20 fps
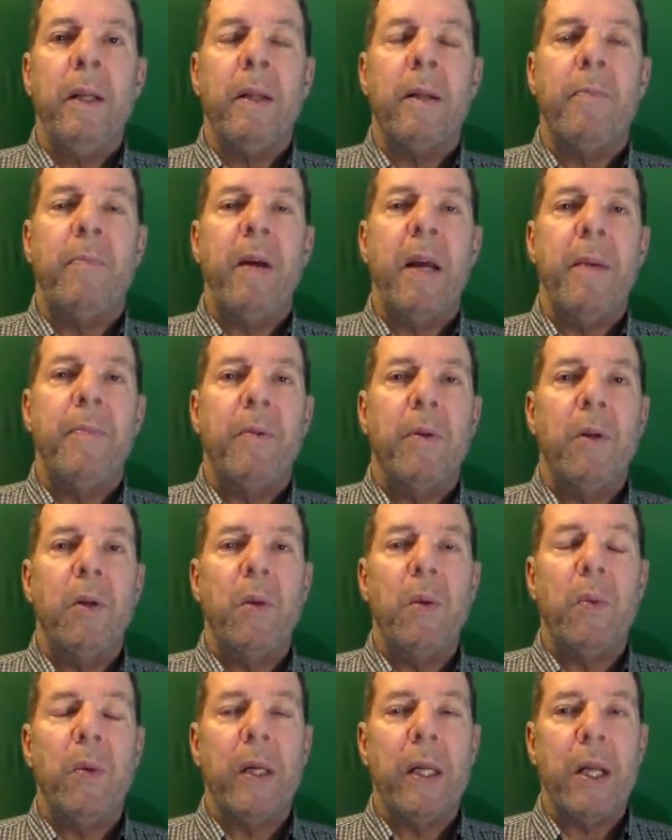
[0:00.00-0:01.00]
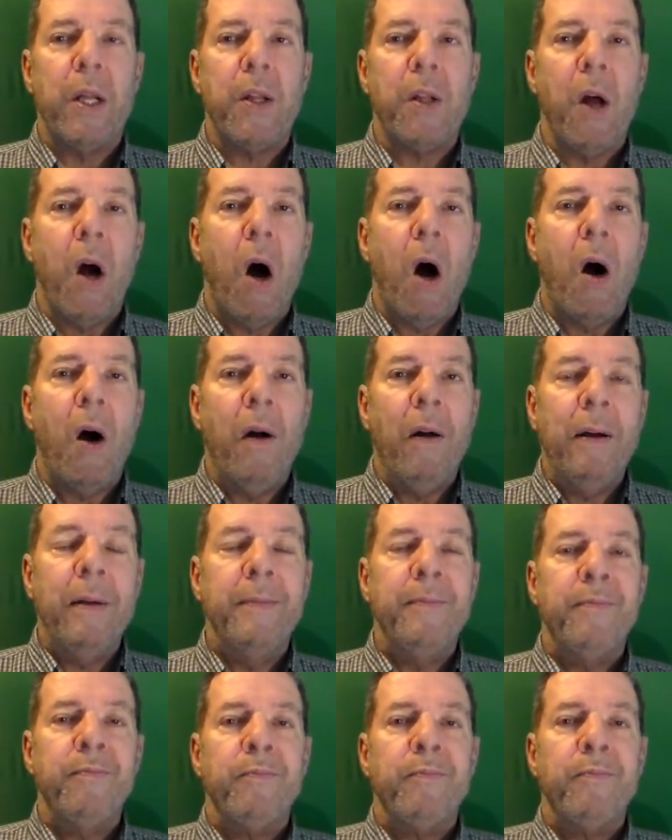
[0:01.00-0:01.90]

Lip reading: The people who really saw